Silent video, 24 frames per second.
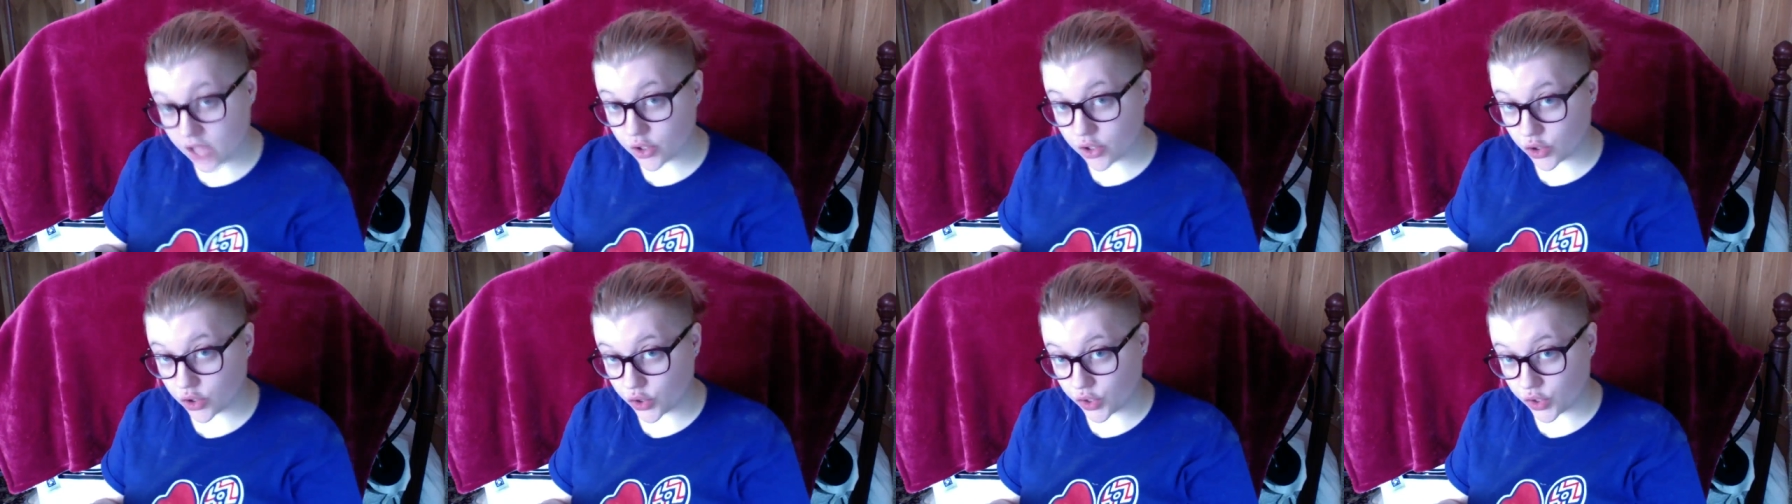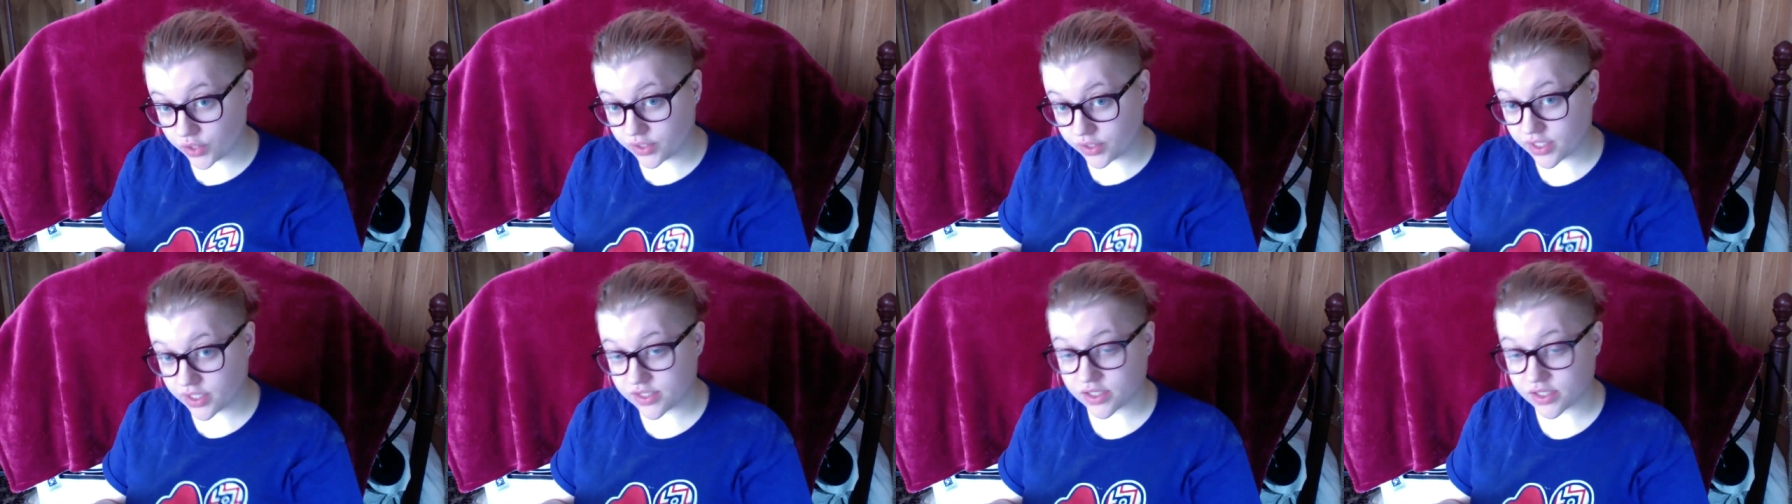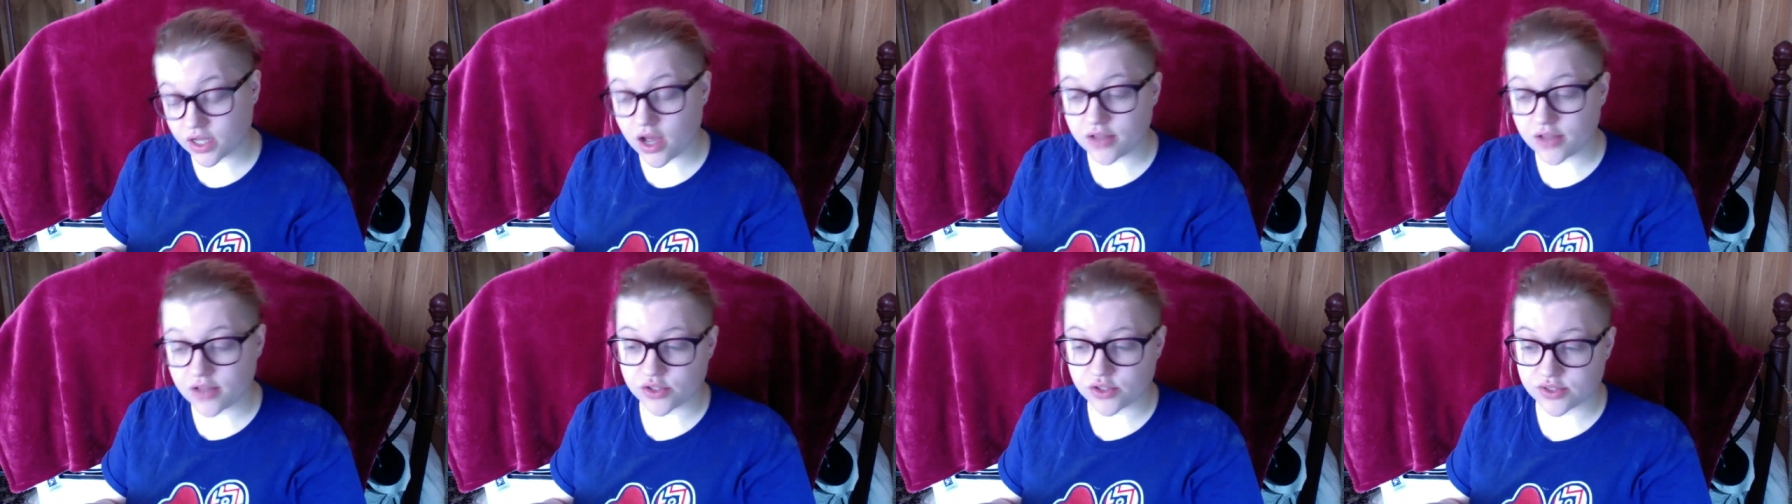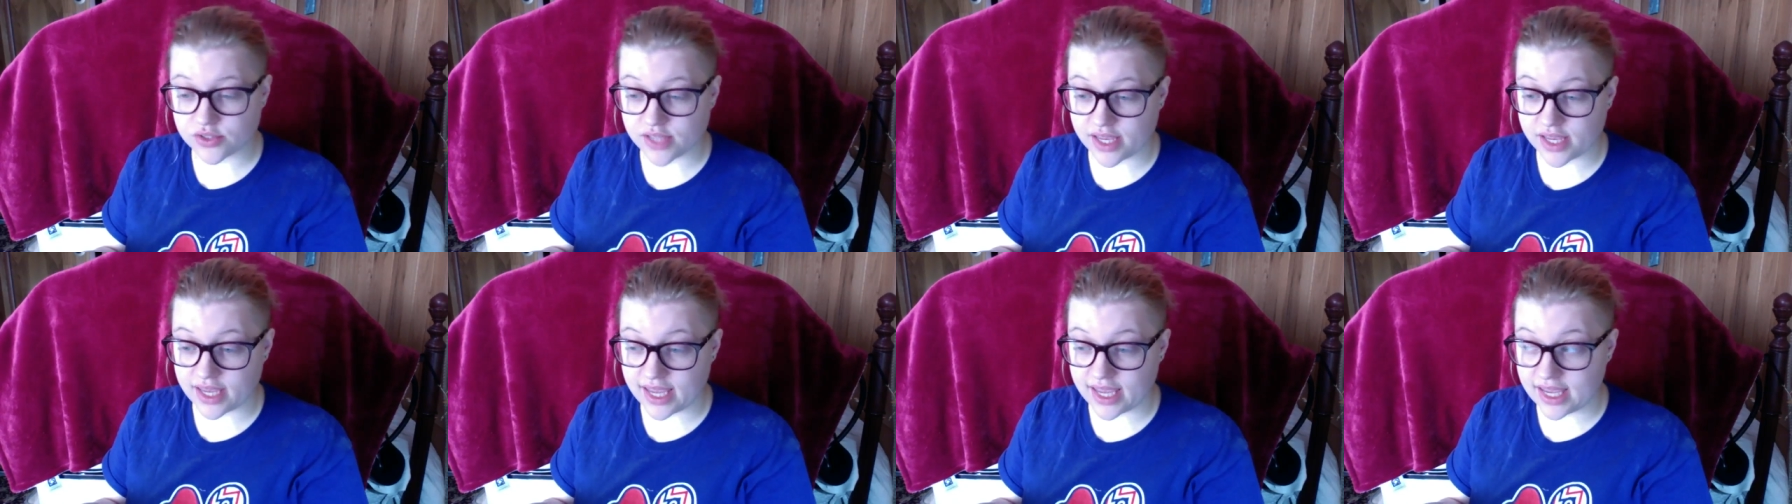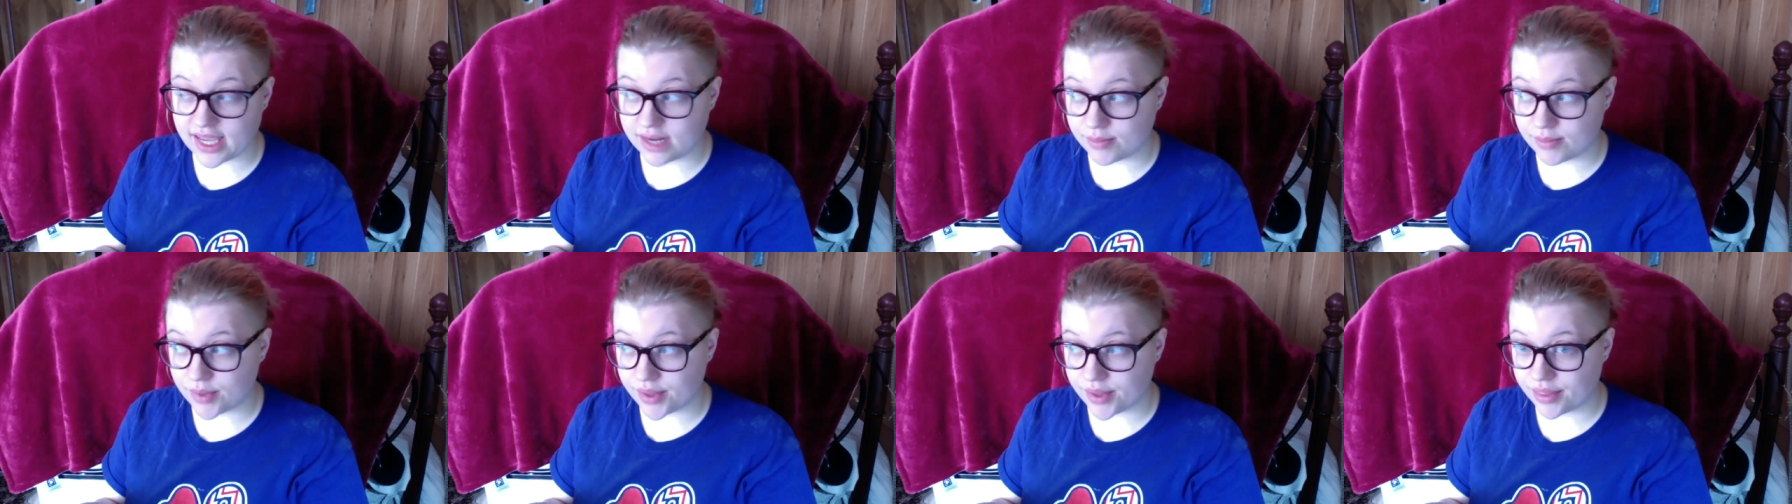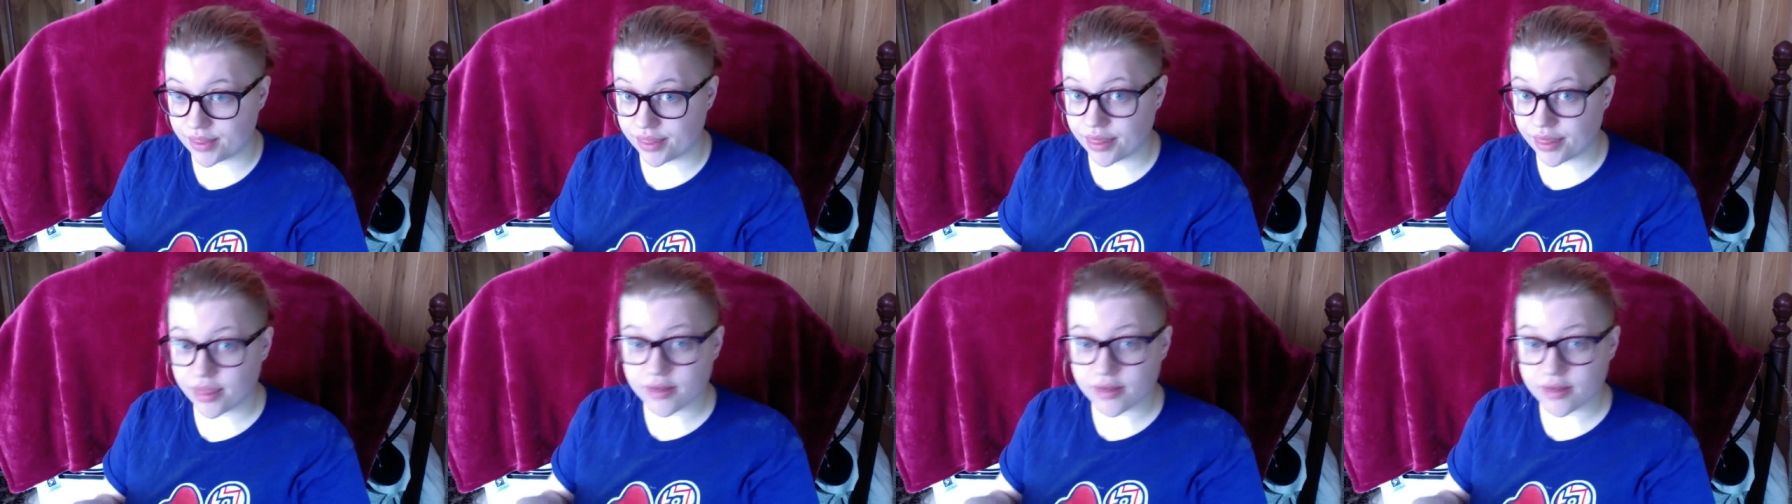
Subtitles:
good because the concert's like in a month.